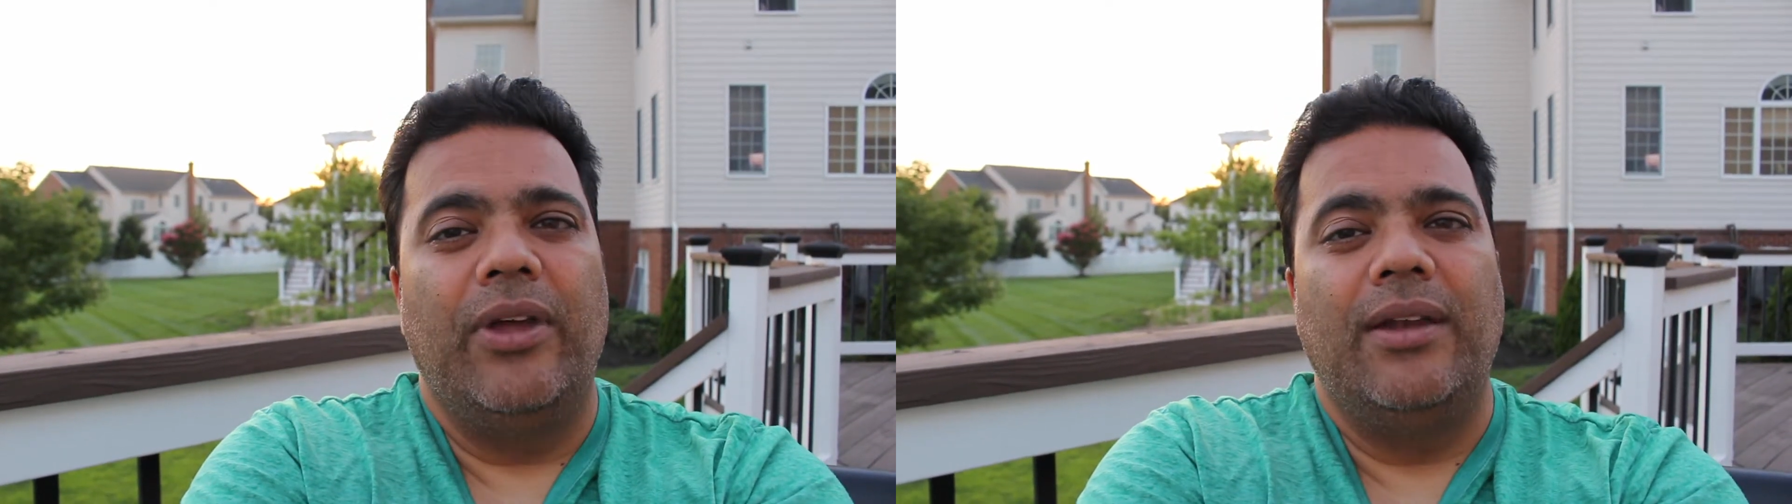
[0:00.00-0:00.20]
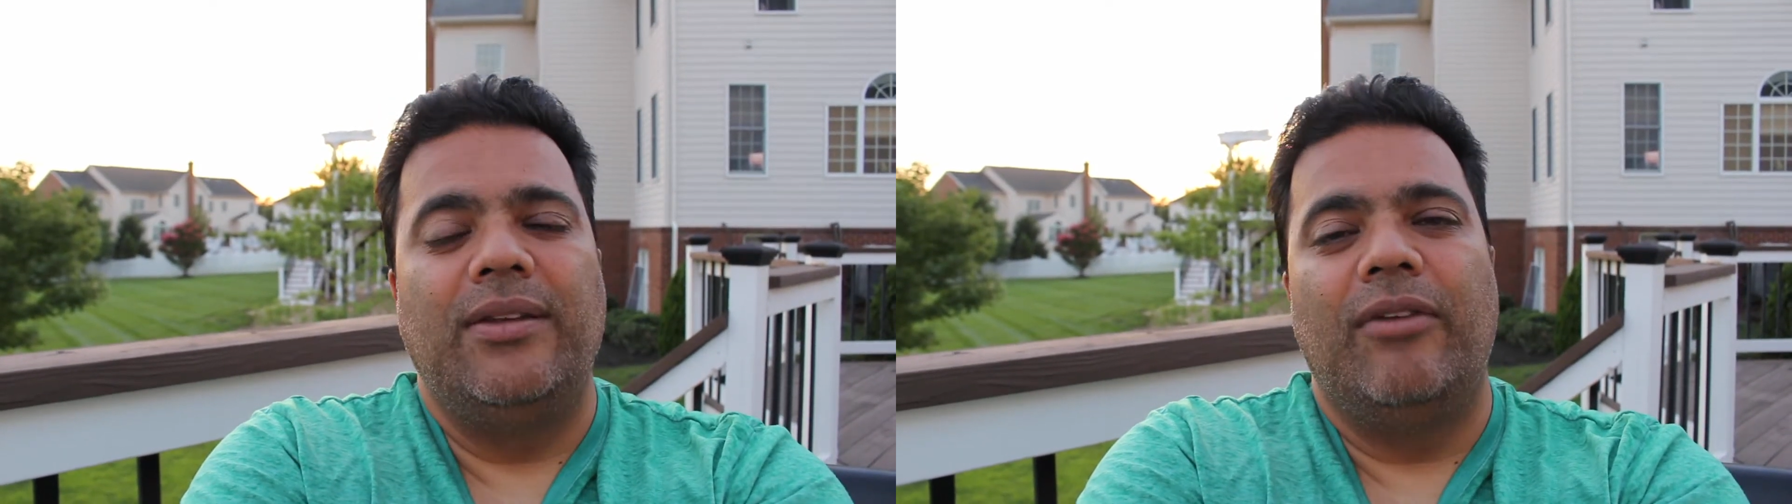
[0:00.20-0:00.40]

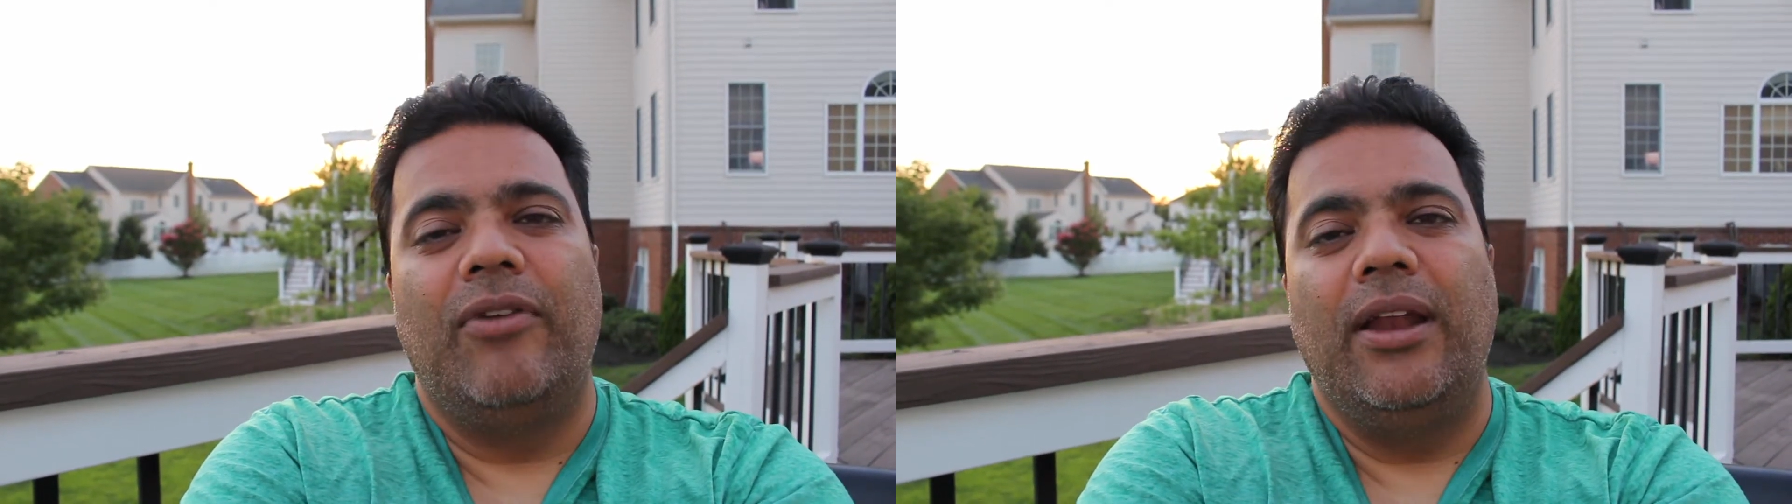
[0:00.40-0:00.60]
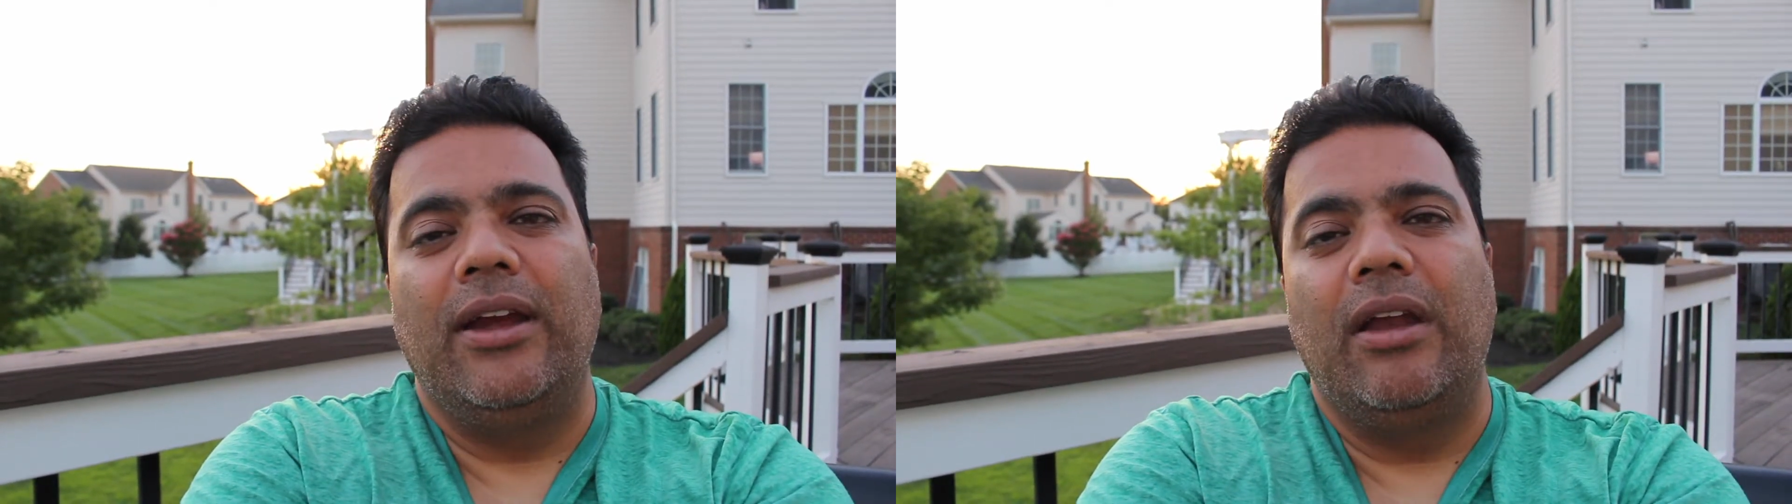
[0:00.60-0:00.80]
that
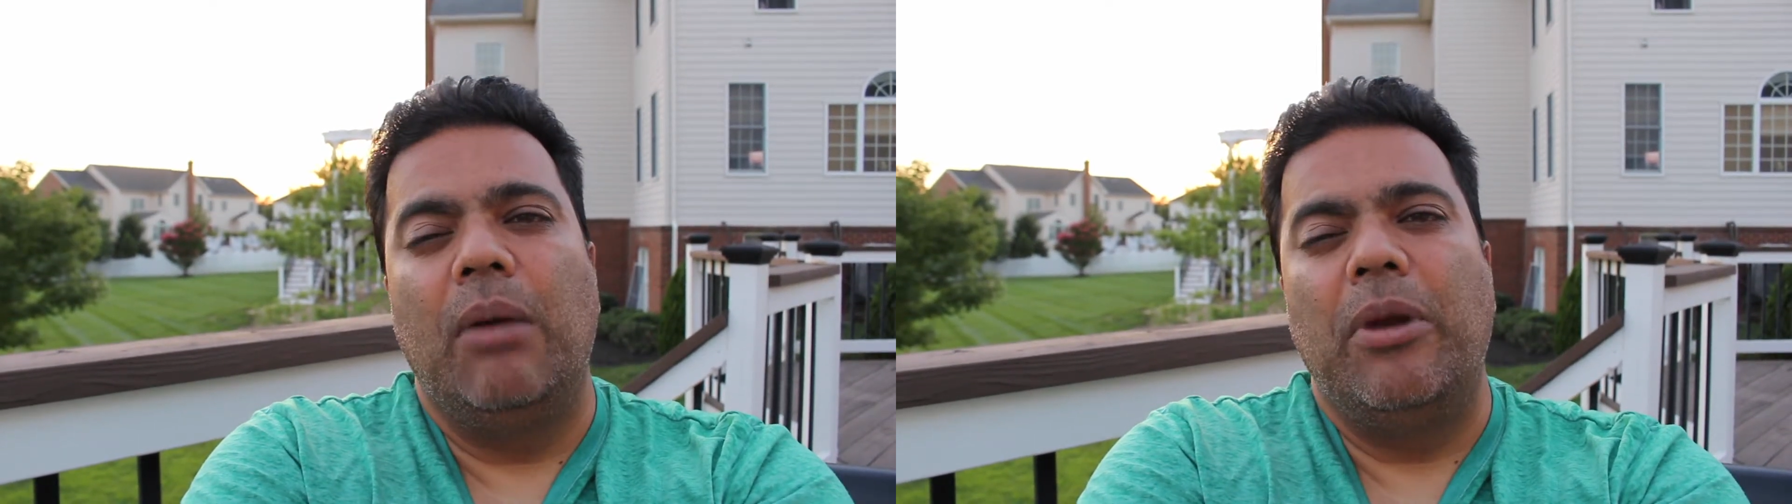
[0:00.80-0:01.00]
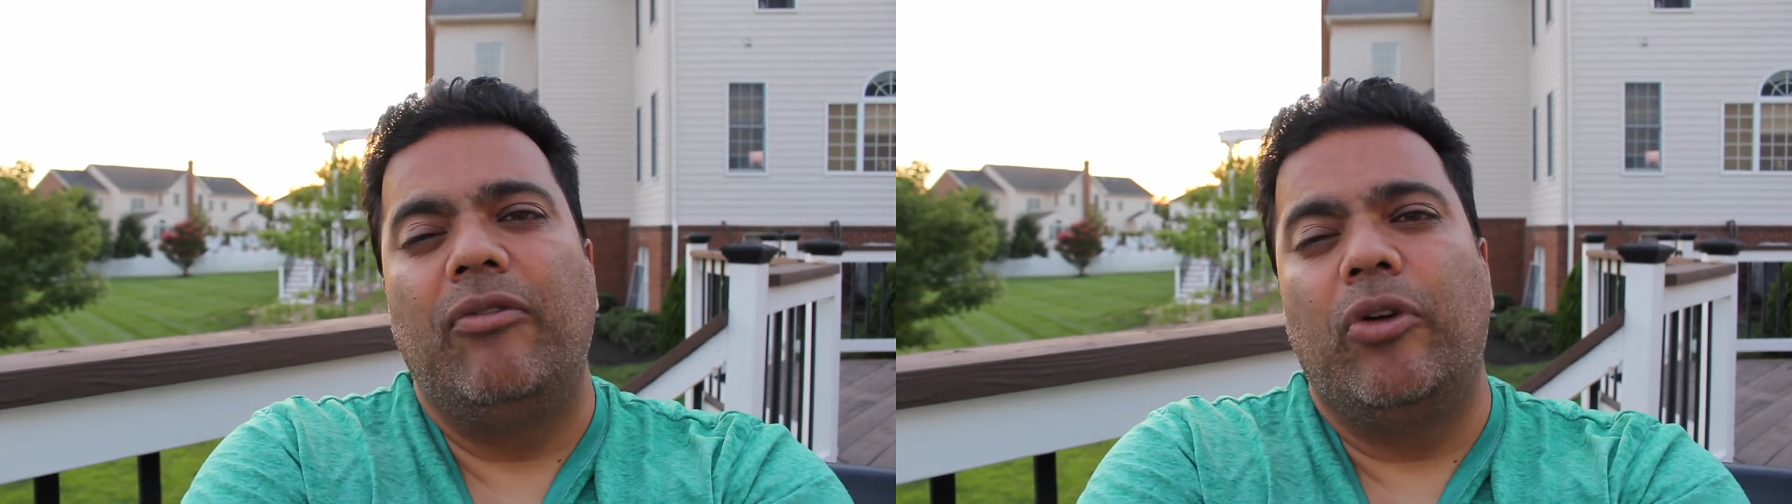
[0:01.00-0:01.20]
finally got
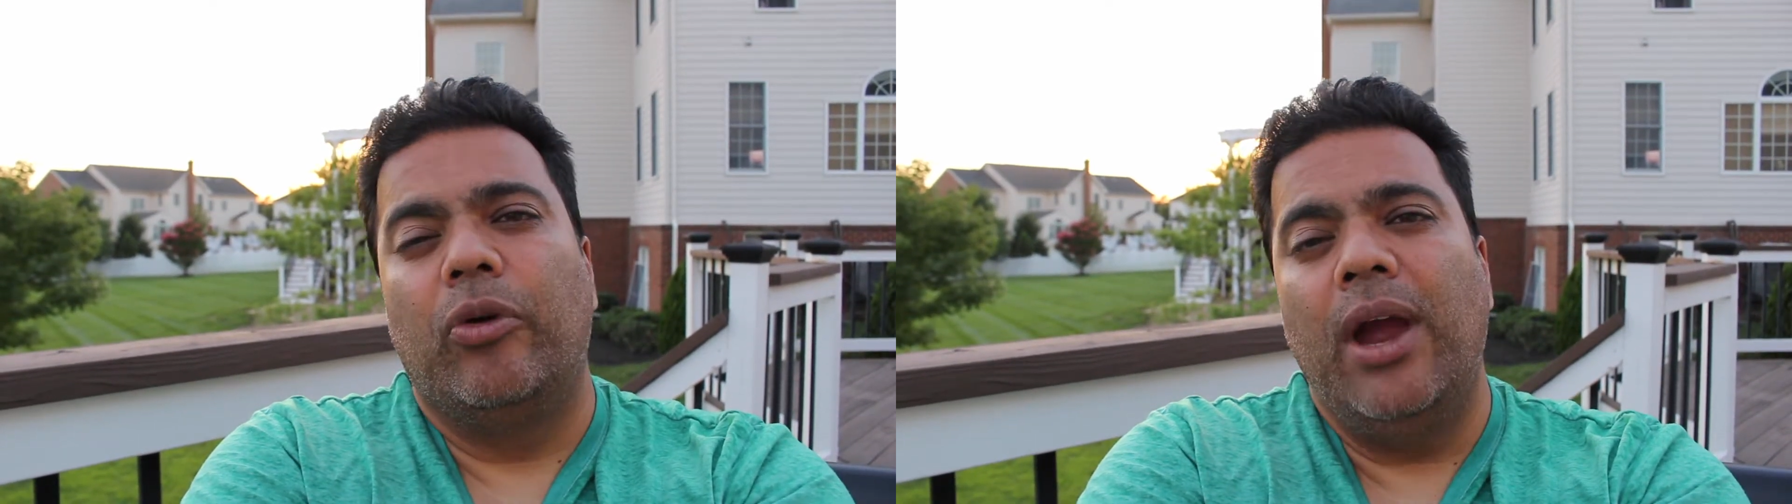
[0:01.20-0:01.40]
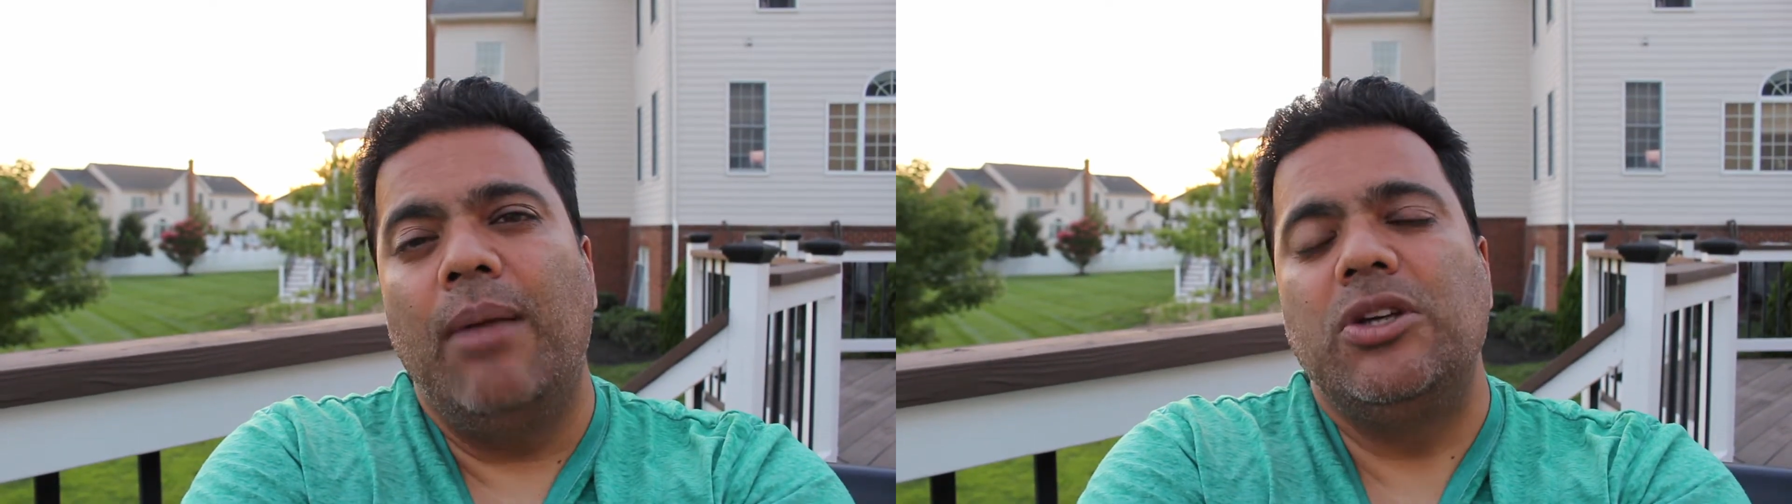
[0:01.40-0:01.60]
nominated for a
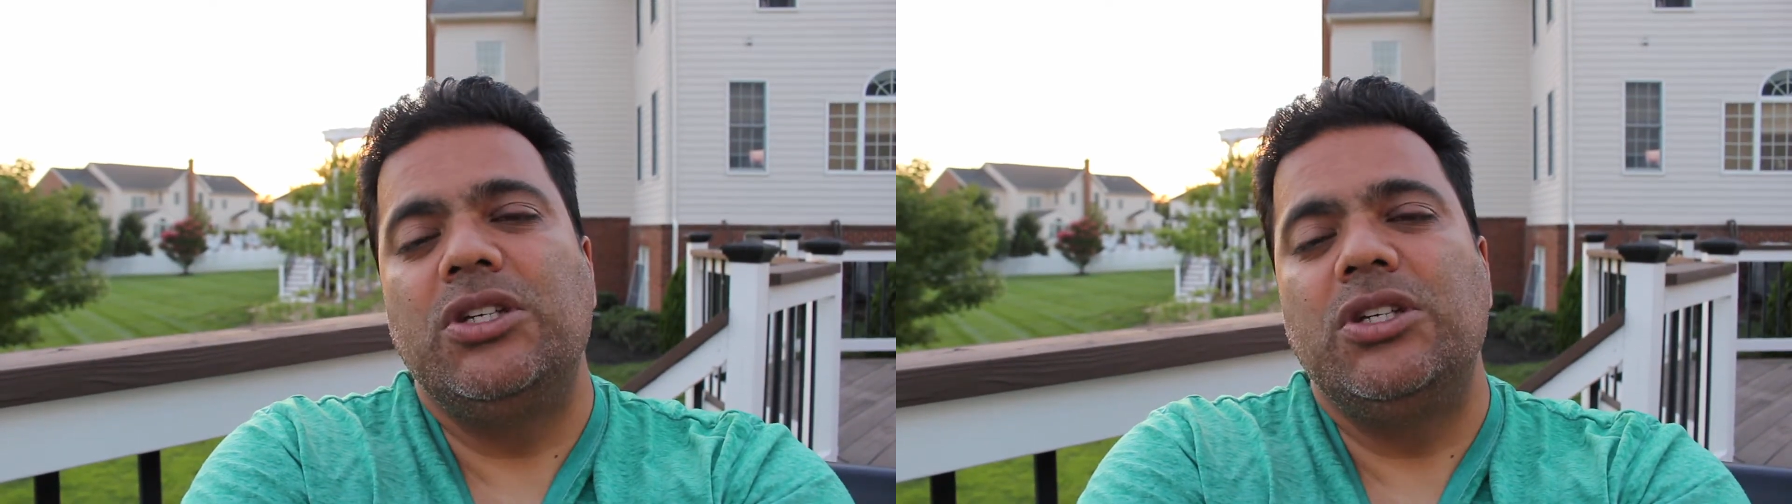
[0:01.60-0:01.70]
Grammy,